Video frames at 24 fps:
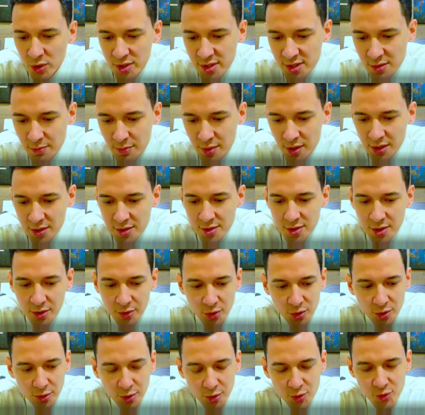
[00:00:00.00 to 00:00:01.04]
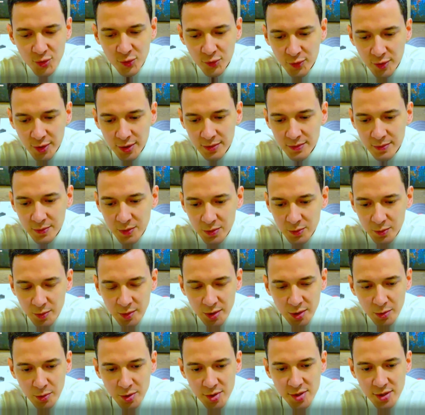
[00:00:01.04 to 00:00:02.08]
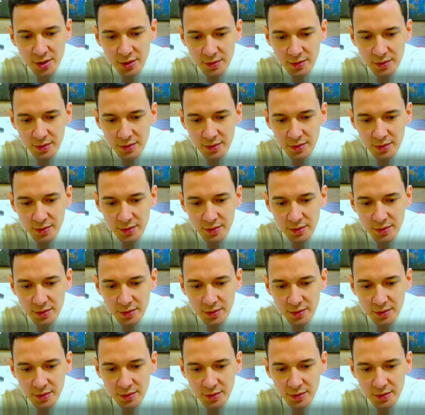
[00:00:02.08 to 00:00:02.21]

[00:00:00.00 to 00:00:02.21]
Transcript: the biggest deal you closed so far, and where was that?